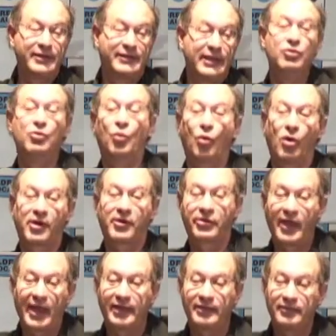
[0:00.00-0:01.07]
didn't work
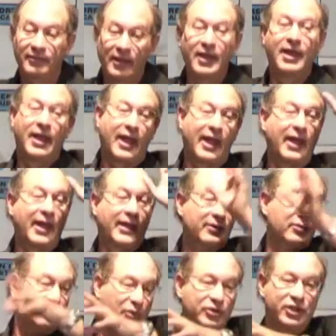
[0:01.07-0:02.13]
then
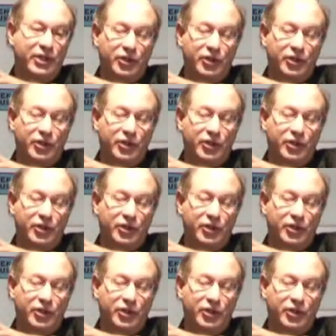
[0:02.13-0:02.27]
and was